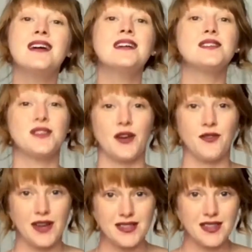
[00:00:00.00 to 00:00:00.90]
So
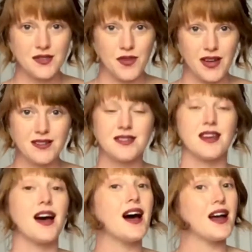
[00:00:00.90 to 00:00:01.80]
first things first,
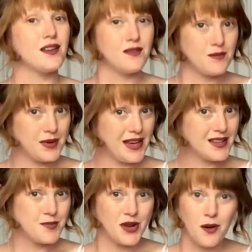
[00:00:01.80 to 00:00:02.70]
I
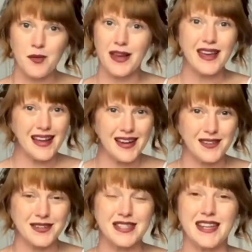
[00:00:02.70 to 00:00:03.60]
played Bookopoly earlier
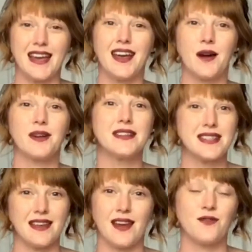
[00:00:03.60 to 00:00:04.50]
on today. I will
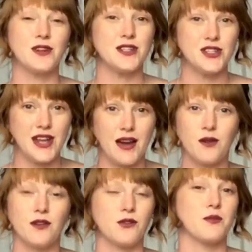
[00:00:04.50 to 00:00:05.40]
insert that footage now
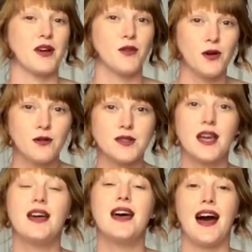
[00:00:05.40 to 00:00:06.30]
of all my rolls
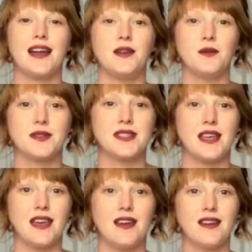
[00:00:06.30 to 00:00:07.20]
and you will
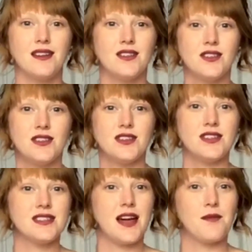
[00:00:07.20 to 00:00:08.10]
see
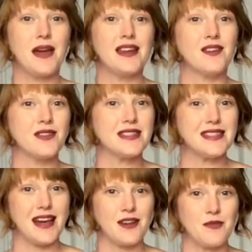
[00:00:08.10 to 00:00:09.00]
just how many of this
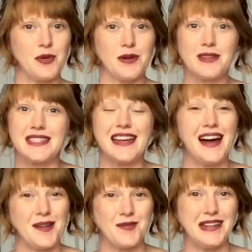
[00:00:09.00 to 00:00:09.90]
stack of books I
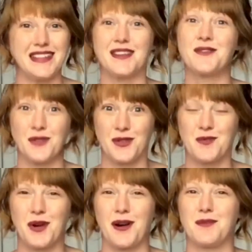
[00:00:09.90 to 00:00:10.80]
am reading for the
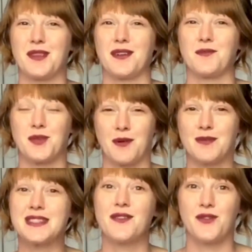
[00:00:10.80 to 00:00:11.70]
Bookoplathon
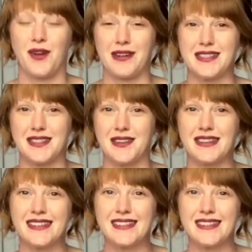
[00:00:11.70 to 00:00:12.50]
prompts very soon.